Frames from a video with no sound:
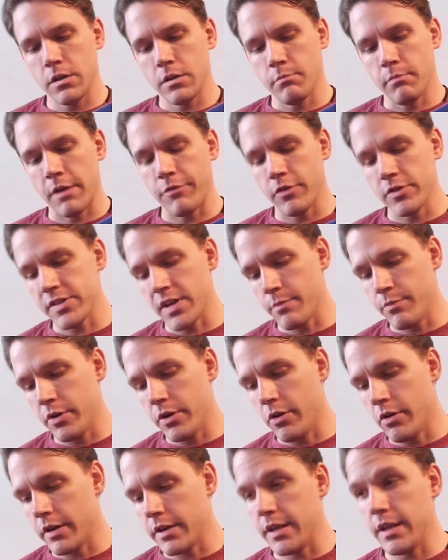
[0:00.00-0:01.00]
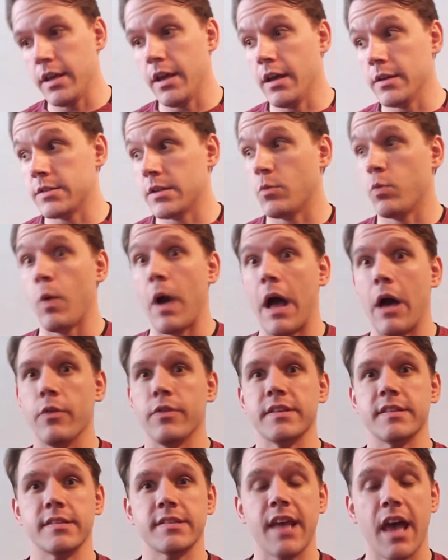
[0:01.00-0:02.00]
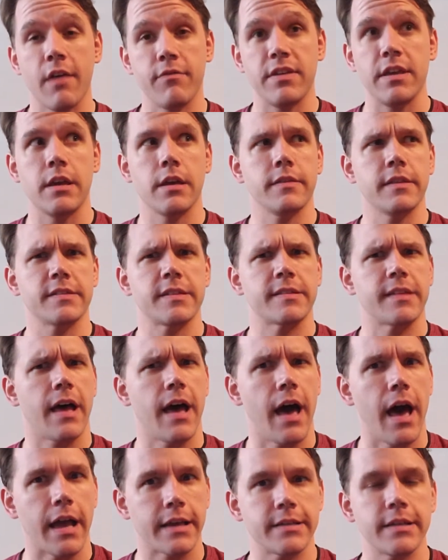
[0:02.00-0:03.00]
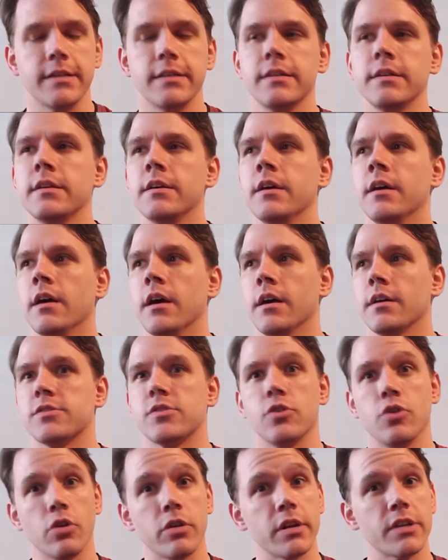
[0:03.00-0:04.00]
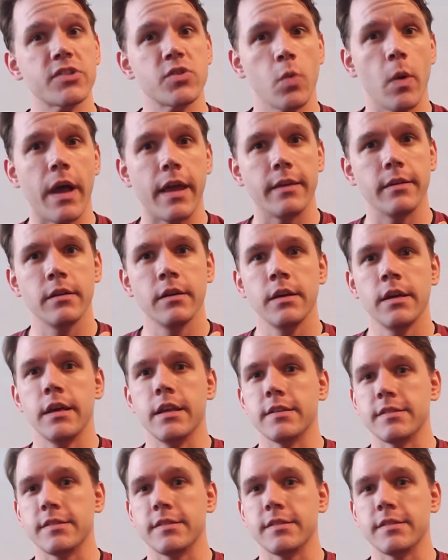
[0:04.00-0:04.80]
my first time putting on a gi, I said, wow, this is heavy and this is hot. So you're going to sweat. It